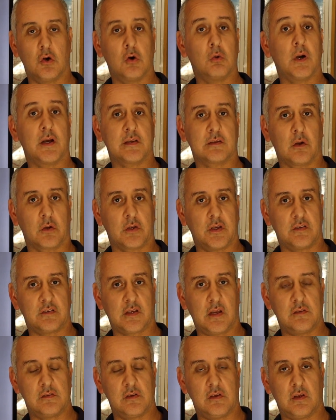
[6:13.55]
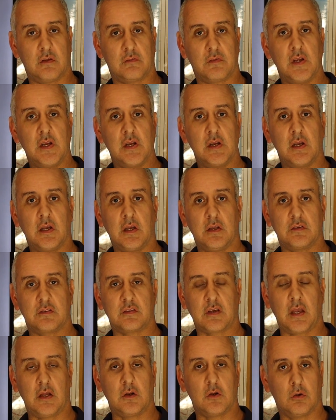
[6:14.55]
Always lock your centre diff in
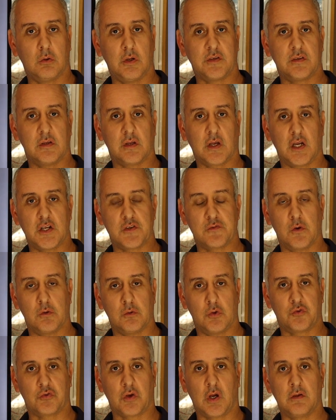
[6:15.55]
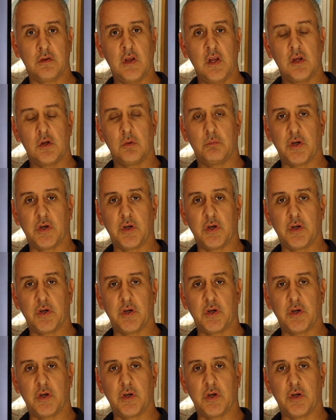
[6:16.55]
sand, always engage four-wheel drive.